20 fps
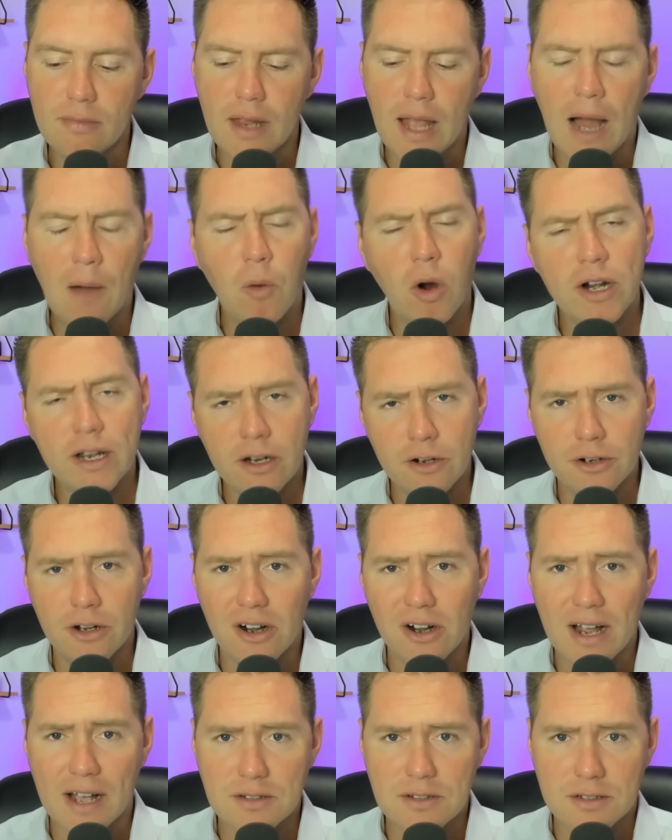I want to hear your
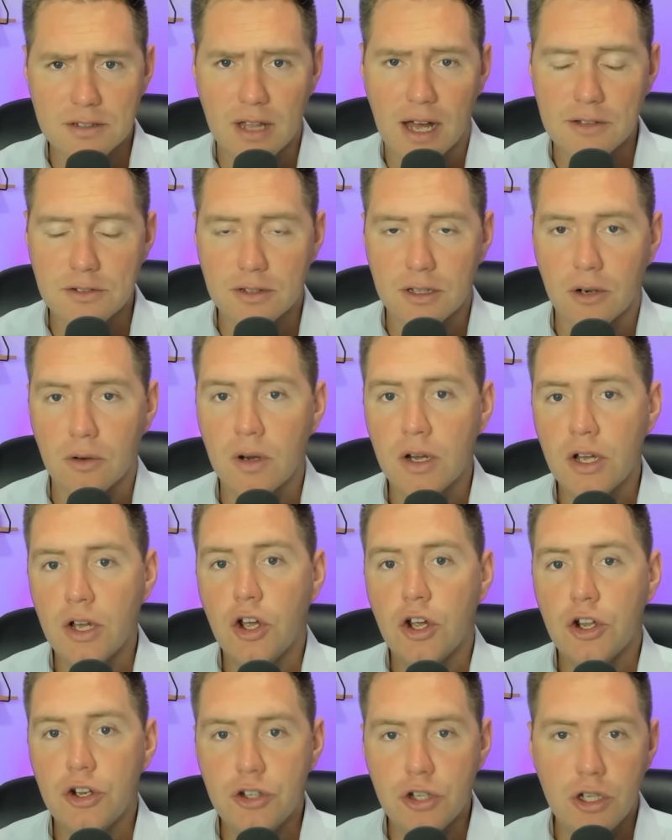guys' thoughts, though.
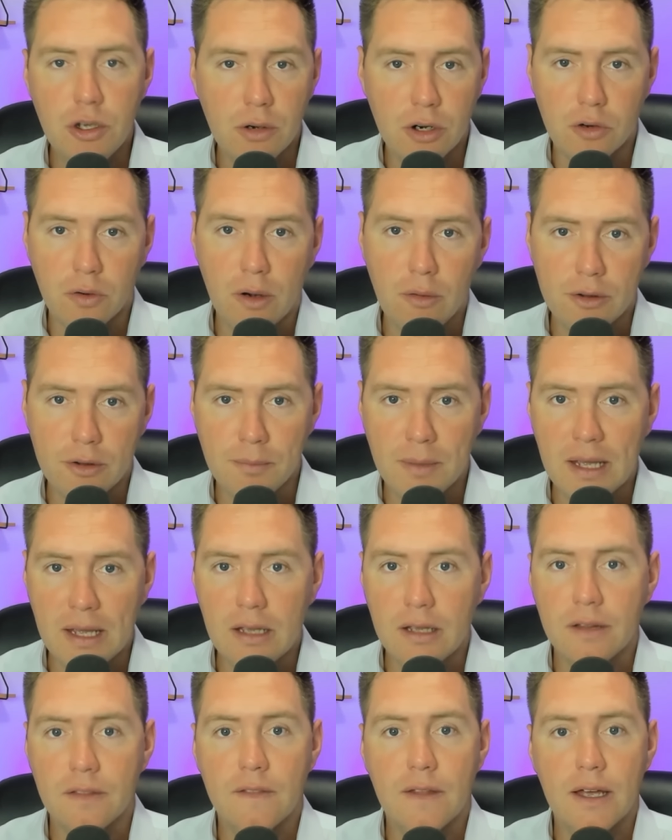Do you agree with
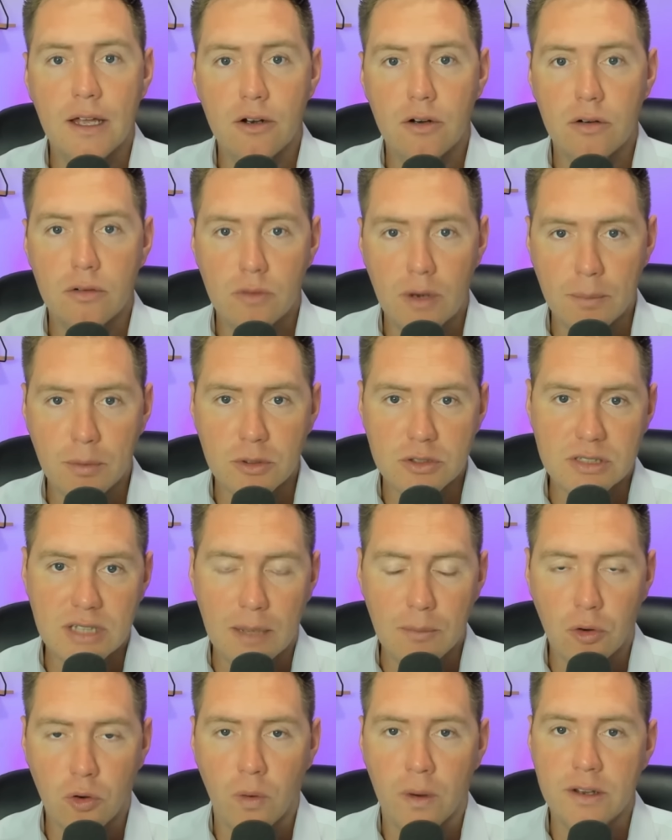me that Ripple
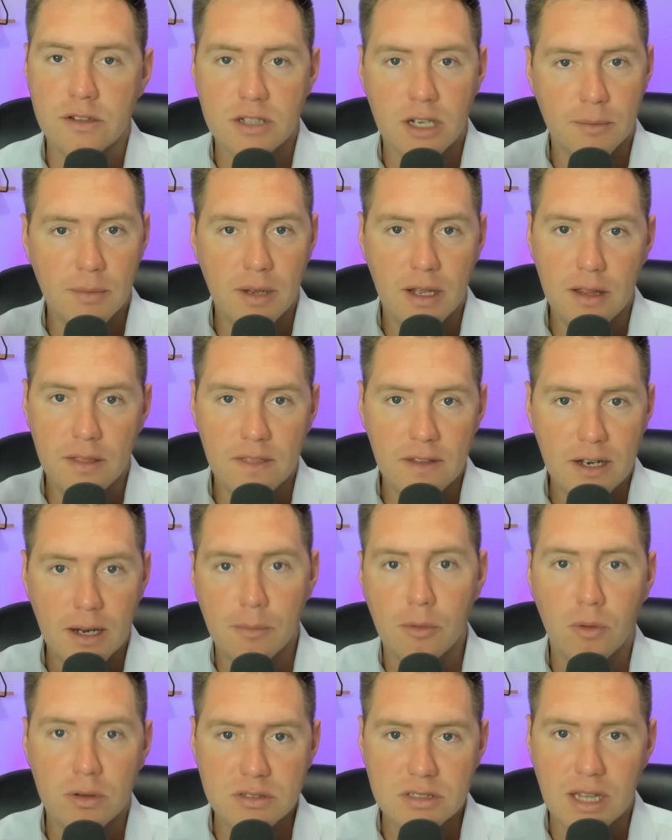stablecoin is going to be the
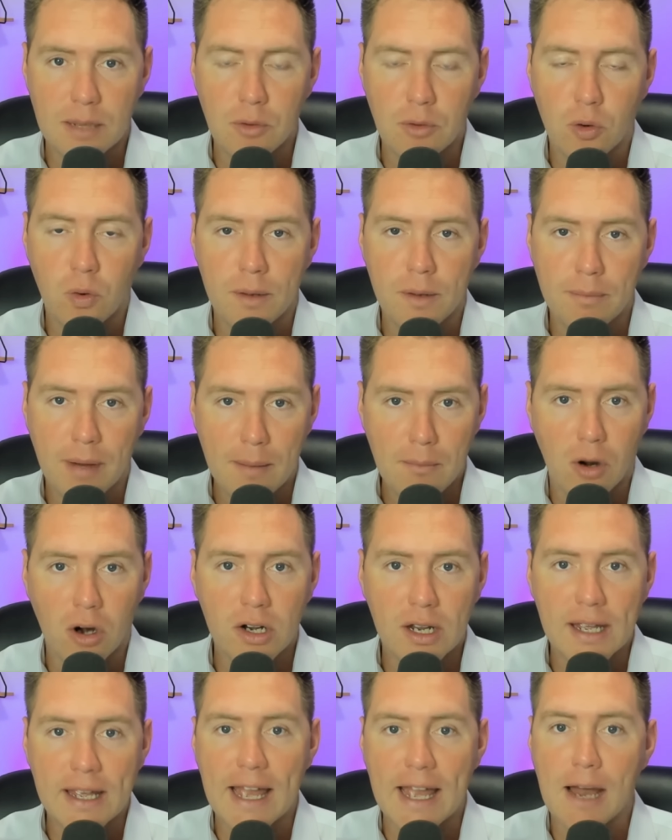number one stablecoin by
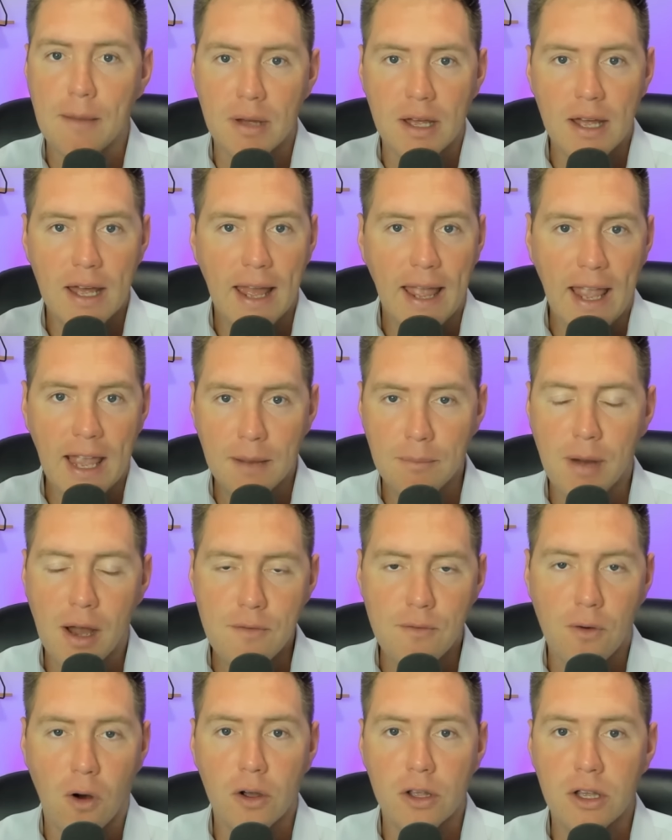market cap and by
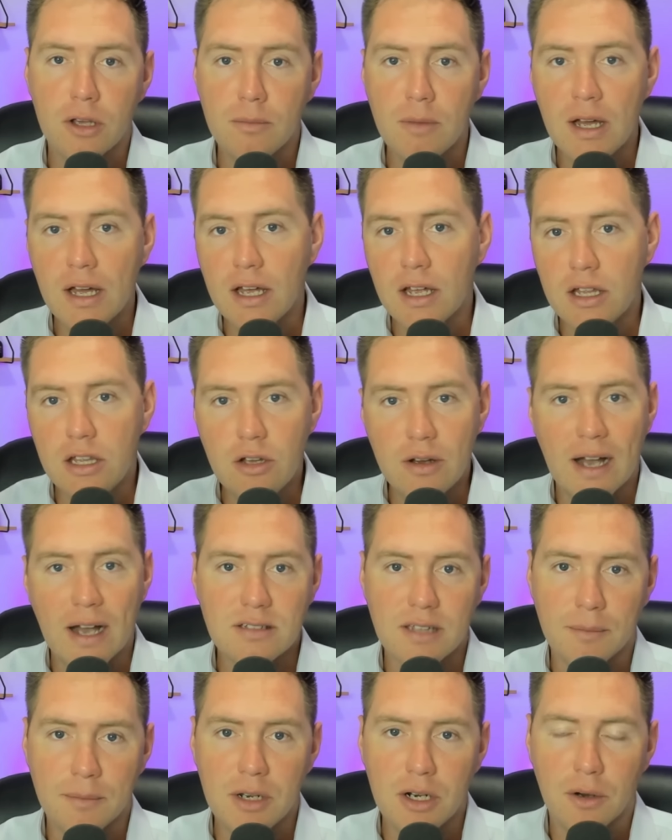volume? You guys
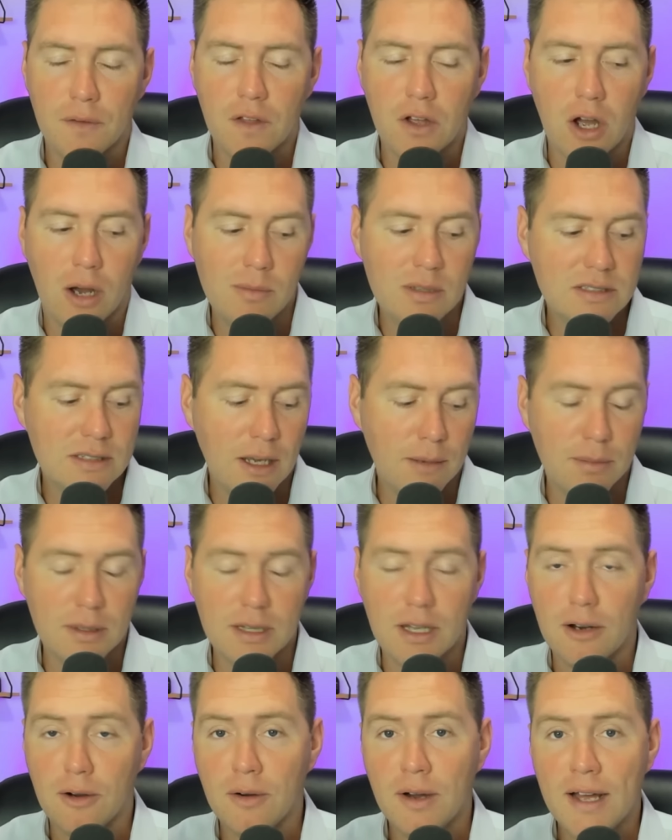let me know in the comments down
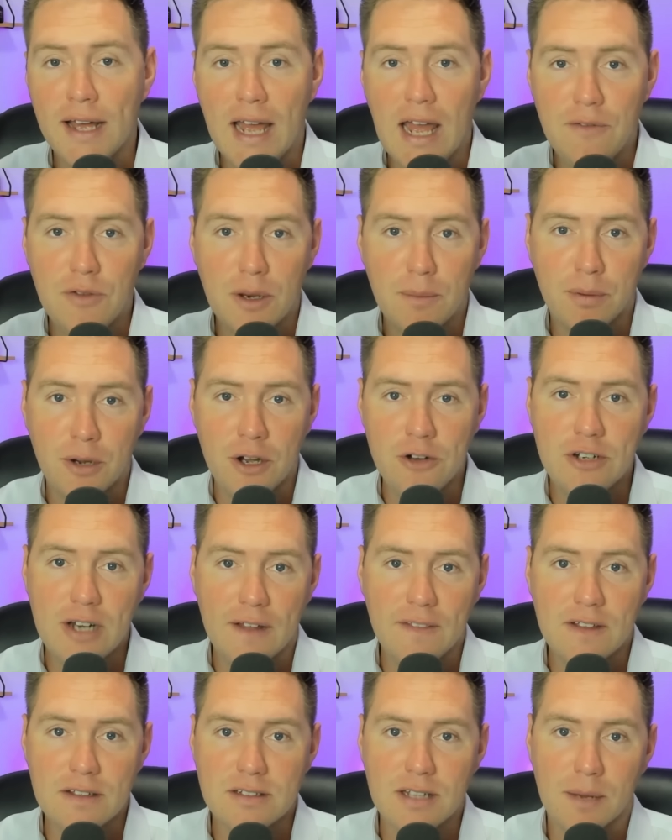below. If you
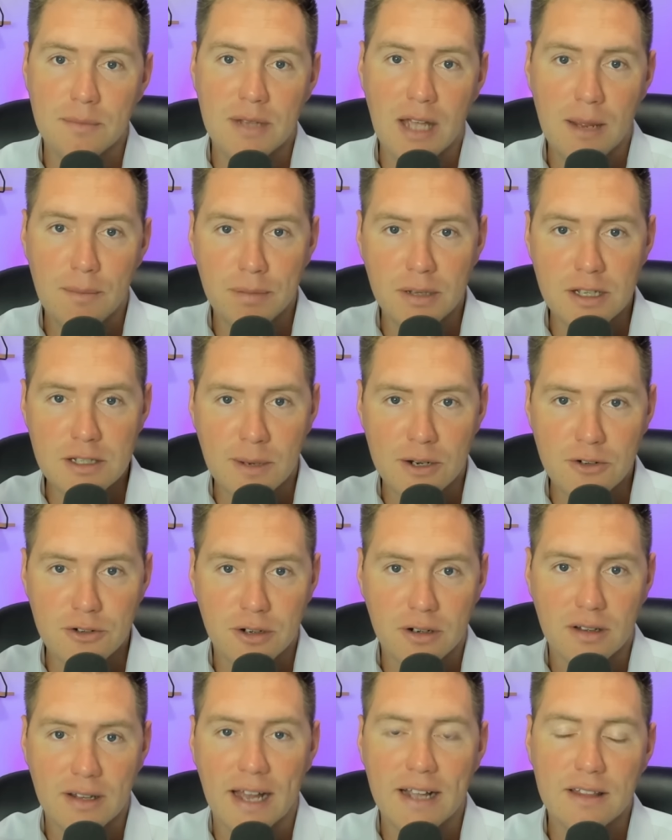appreciate this update, please make sure
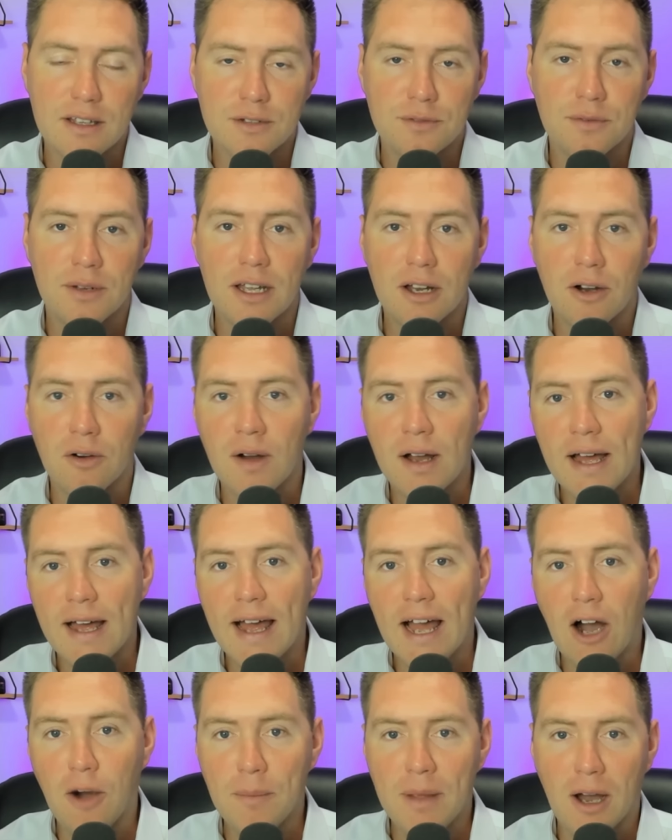to like this video.
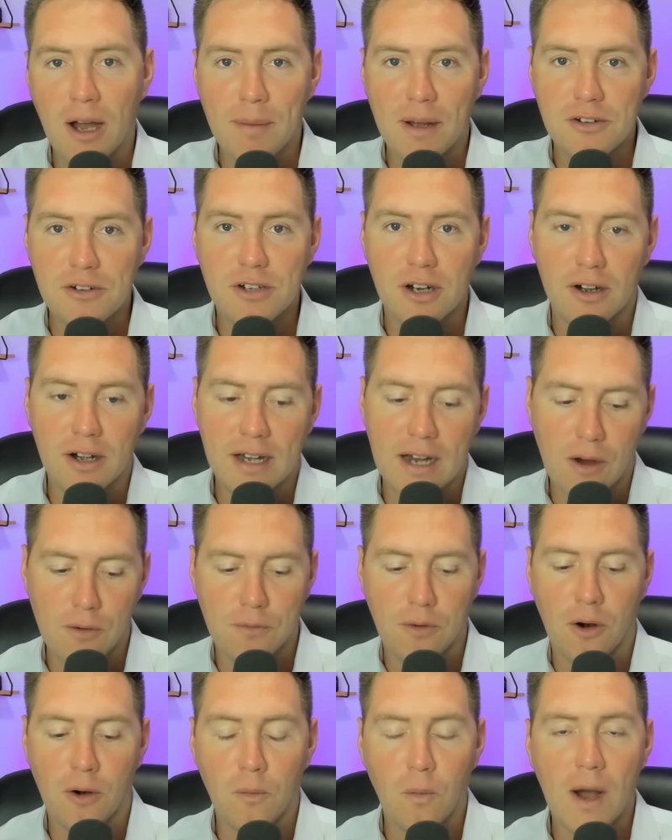Help me out by sharing it out
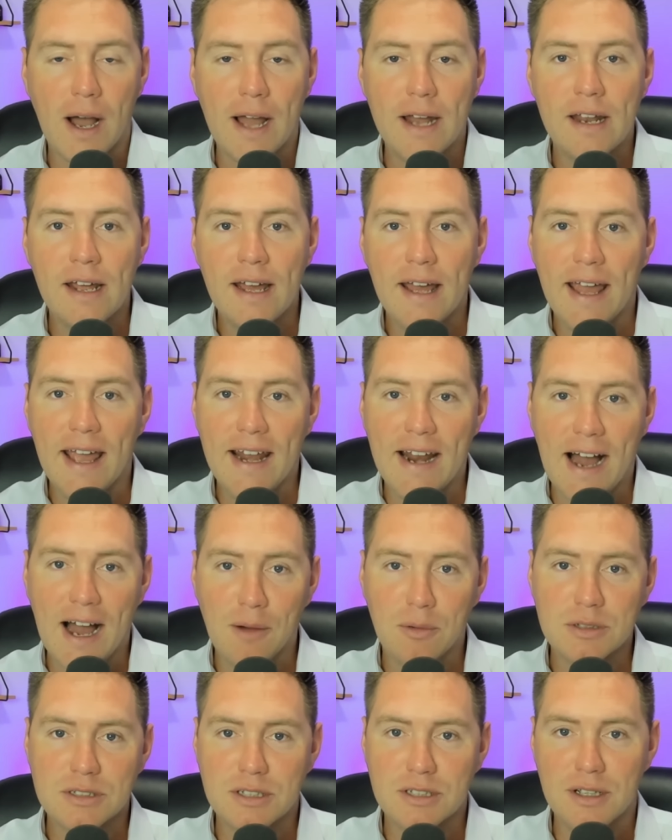far and wide. And I
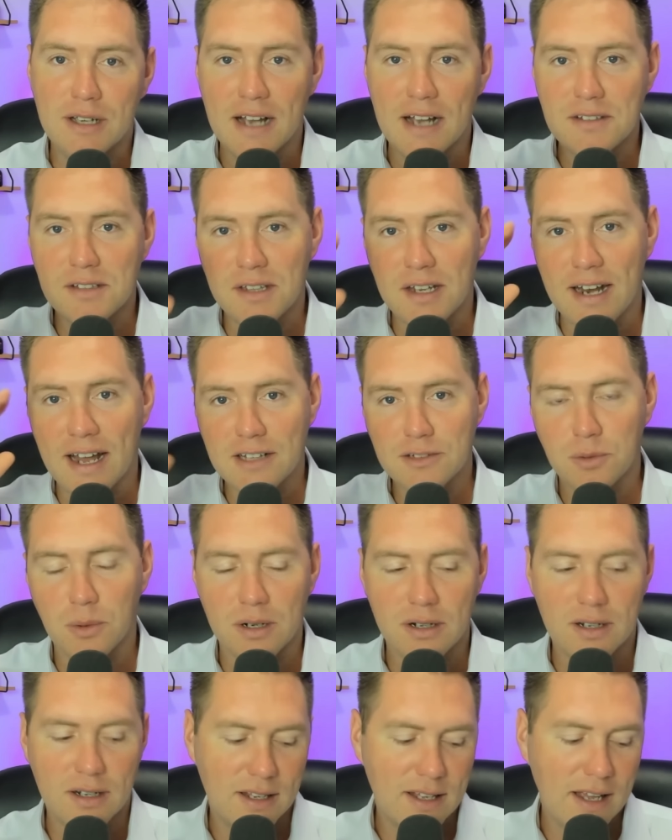will see you guys in the next
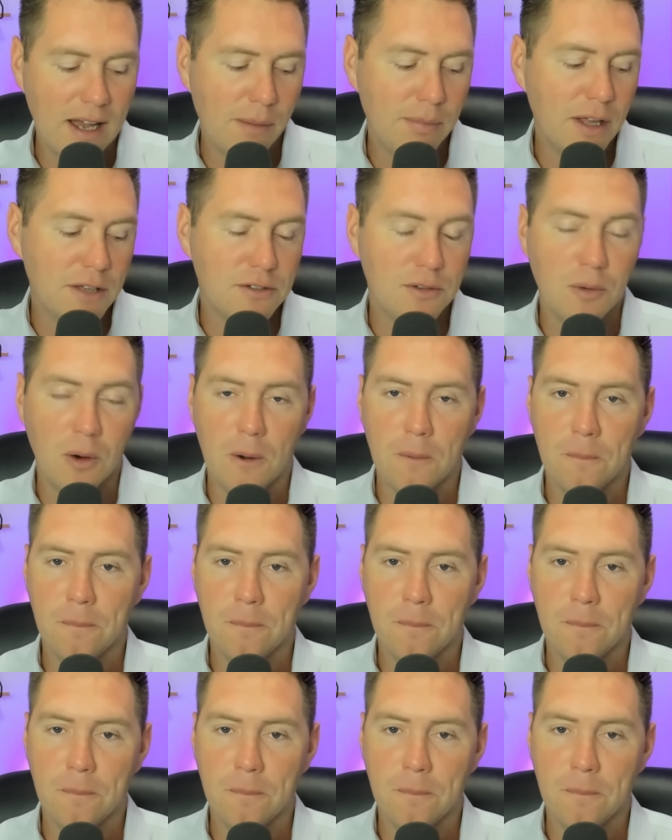one. God bless you all.